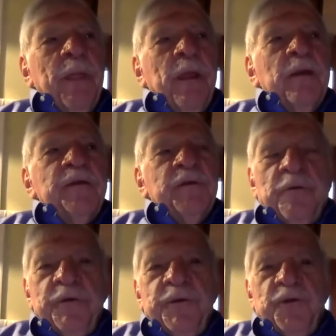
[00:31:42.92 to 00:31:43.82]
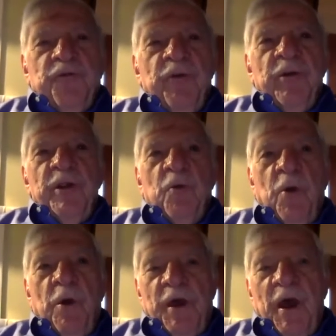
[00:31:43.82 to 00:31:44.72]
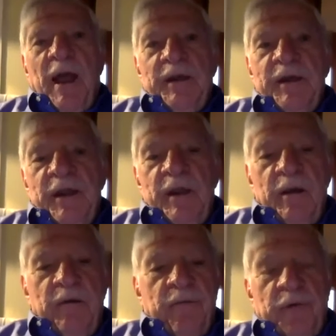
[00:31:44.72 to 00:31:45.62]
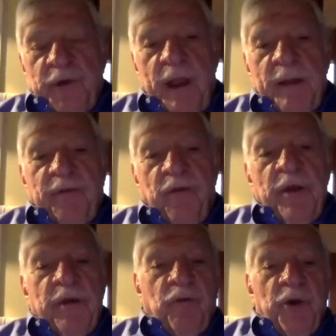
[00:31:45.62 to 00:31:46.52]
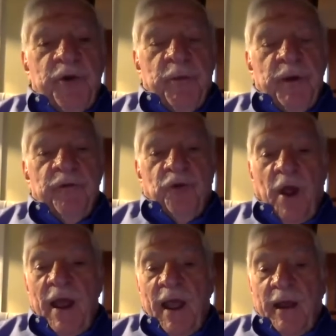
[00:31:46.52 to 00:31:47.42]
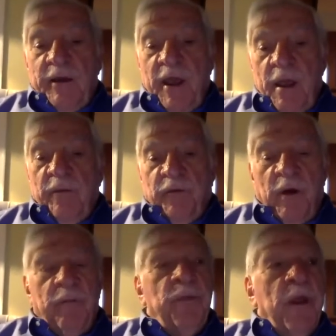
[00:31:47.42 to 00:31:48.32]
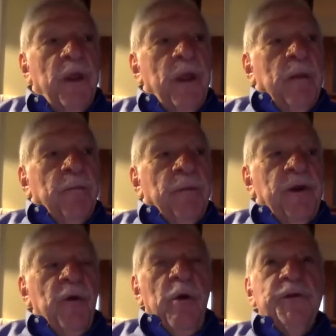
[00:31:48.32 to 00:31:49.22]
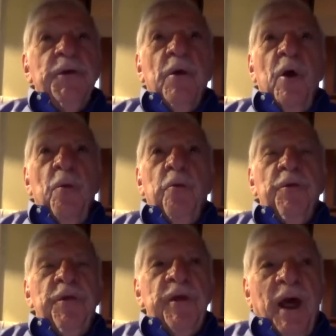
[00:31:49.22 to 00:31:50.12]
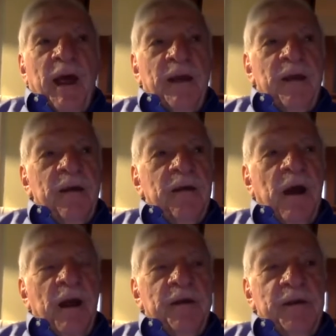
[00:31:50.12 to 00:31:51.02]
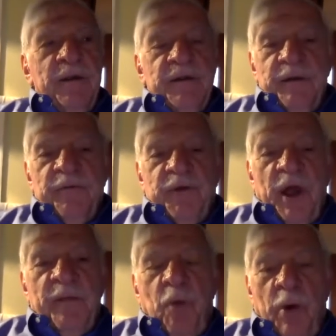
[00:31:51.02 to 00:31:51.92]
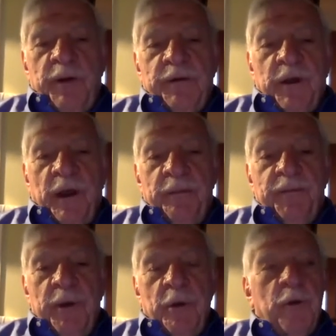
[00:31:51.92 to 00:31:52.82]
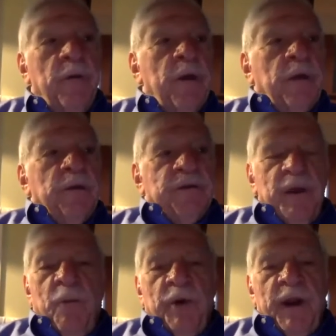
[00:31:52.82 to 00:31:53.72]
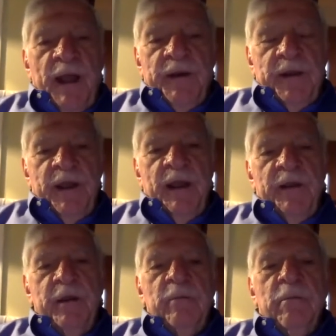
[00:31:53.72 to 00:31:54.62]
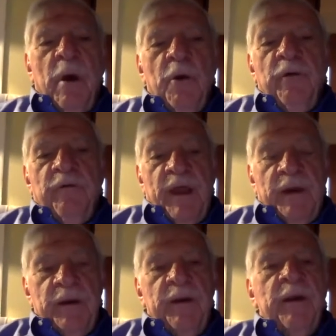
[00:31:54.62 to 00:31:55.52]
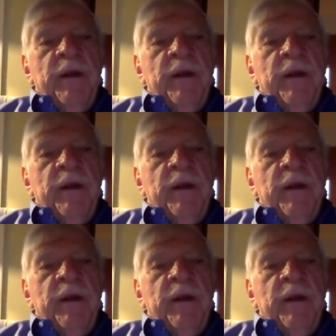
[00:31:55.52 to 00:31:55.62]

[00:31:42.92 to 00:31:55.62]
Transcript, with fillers: so this is really where the idea for type 3 enrichment triad came from. But it also helped with the I- ideas of type 1 and type 2. Someone had to get him motivated